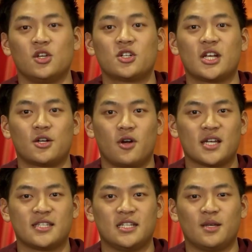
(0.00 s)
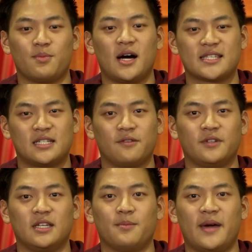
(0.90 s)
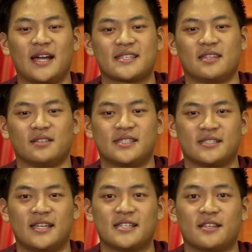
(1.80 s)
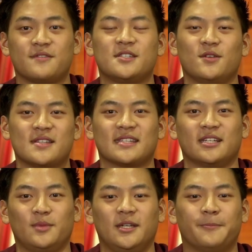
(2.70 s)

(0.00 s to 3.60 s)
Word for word: your generosity positively impacts the success of students like me.